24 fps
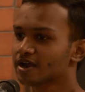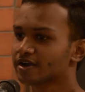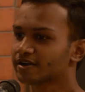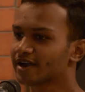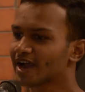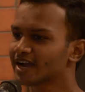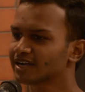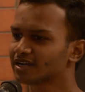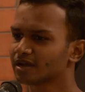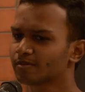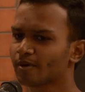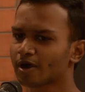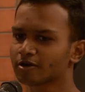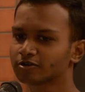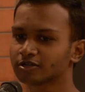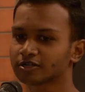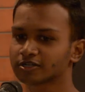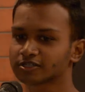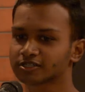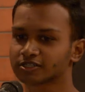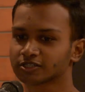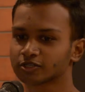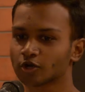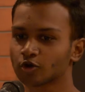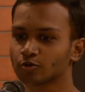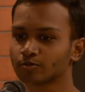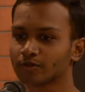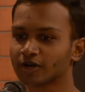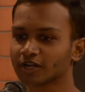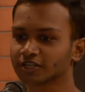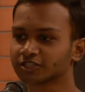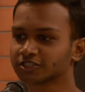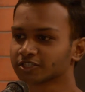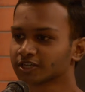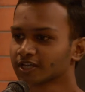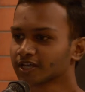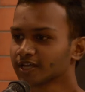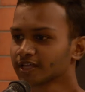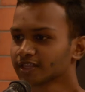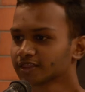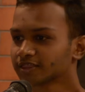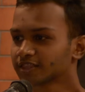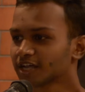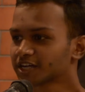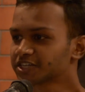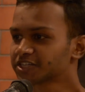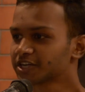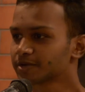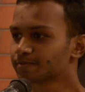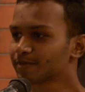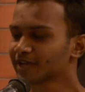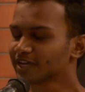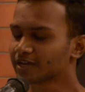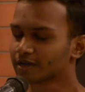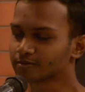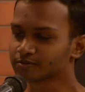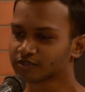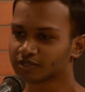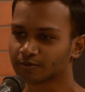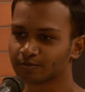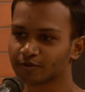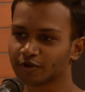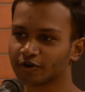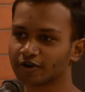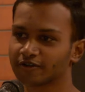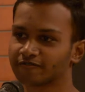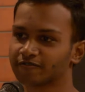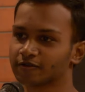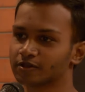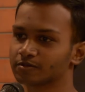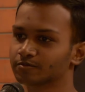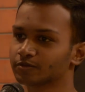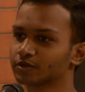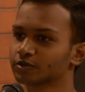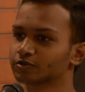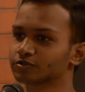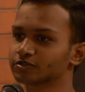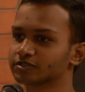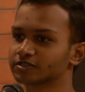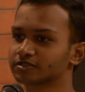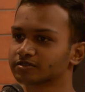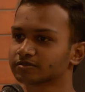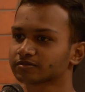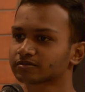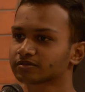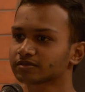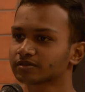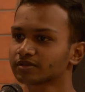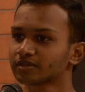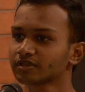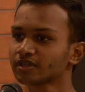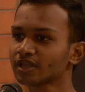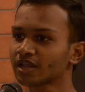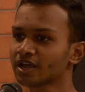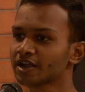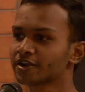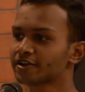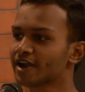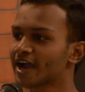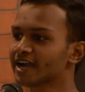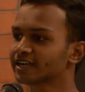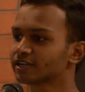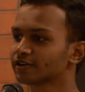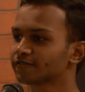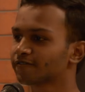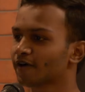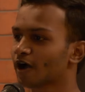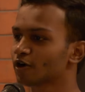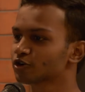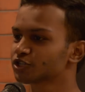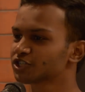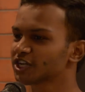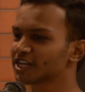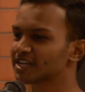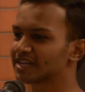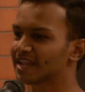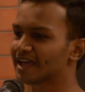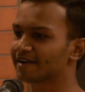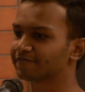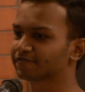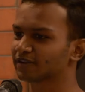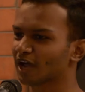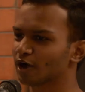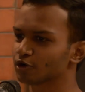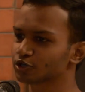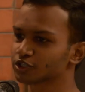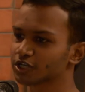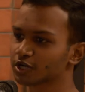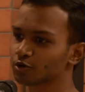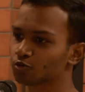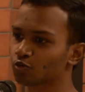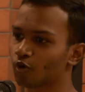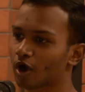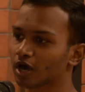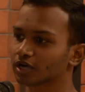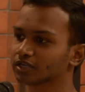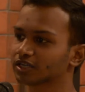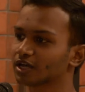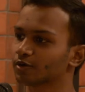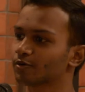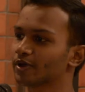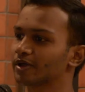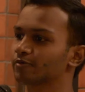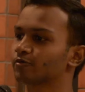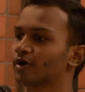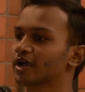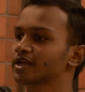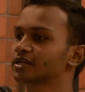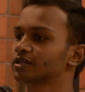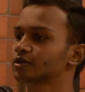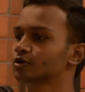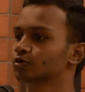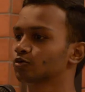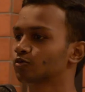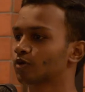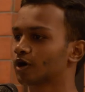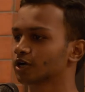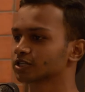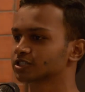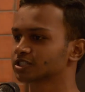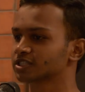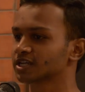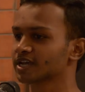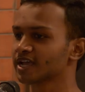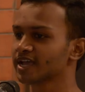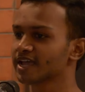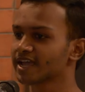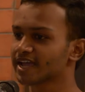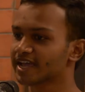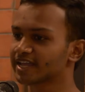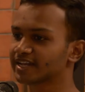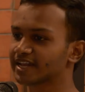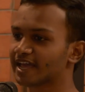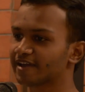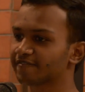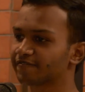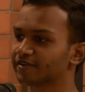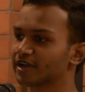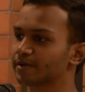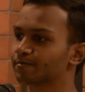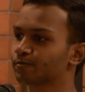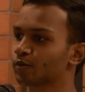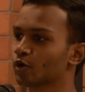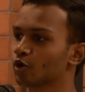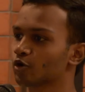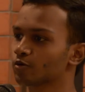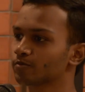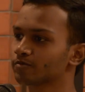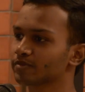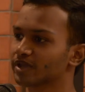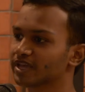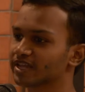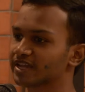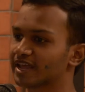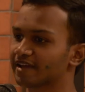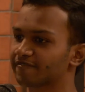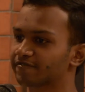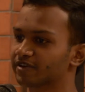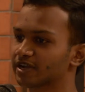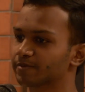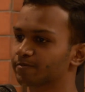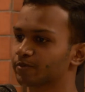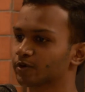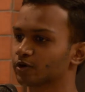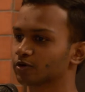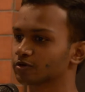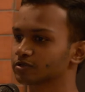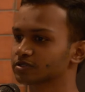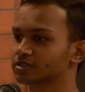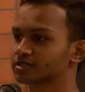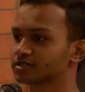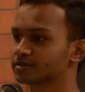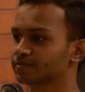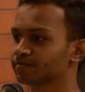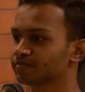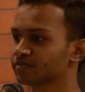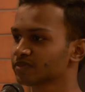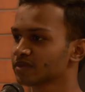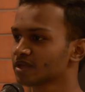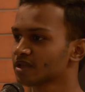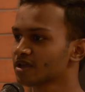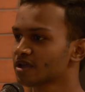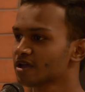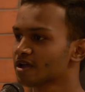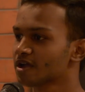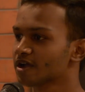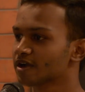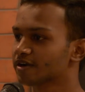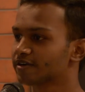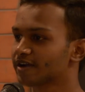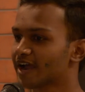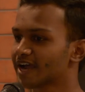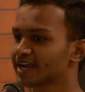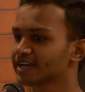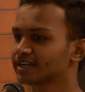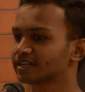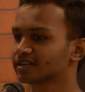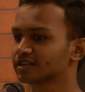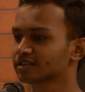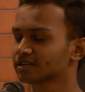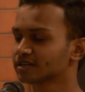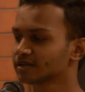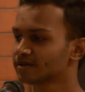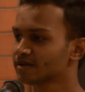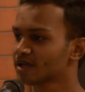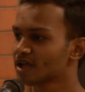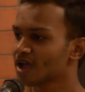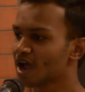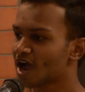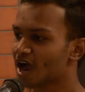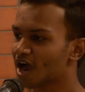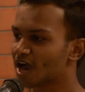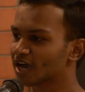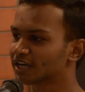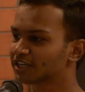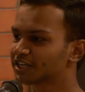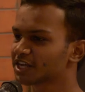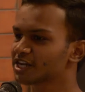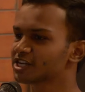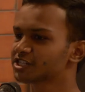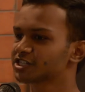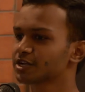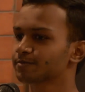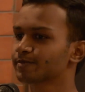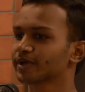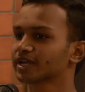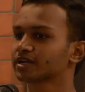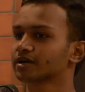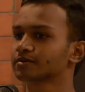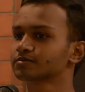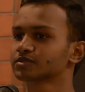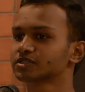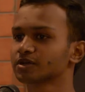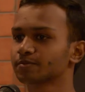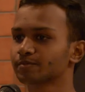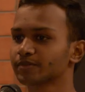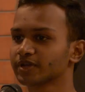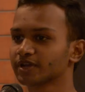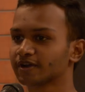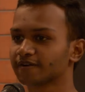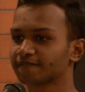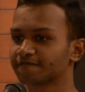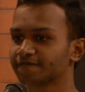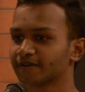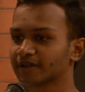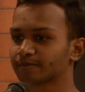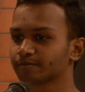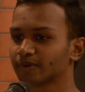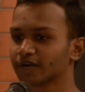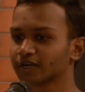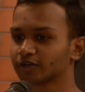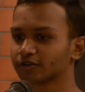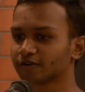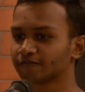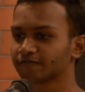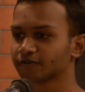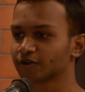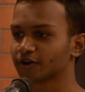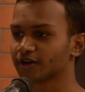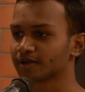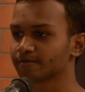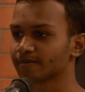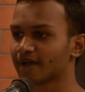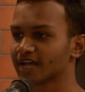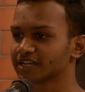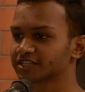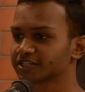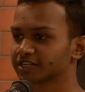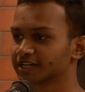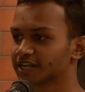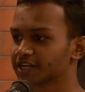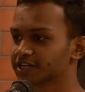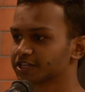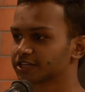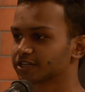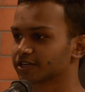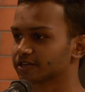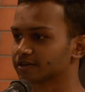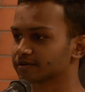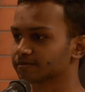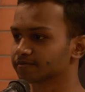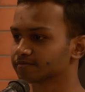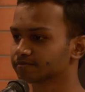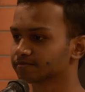Write about her so much that she becomes a beautiful muse. Write of how she left, how she walked away while you watched, in every poem, in every prose. Write until she becomes a mere figment of your imagination.